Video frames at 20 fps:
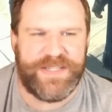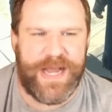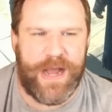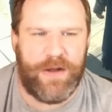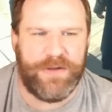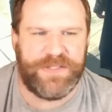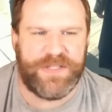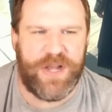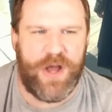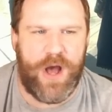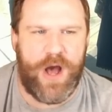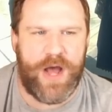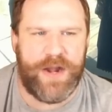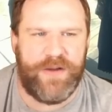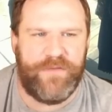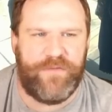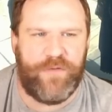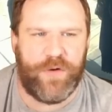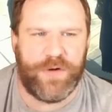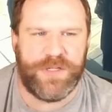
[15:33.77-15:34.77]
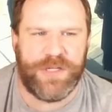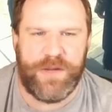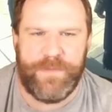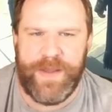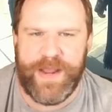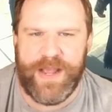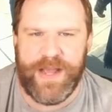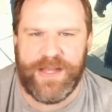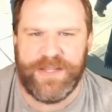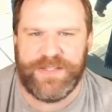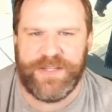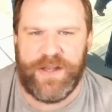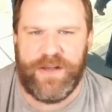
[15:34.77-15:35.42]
Now it's gone, unfortunately, because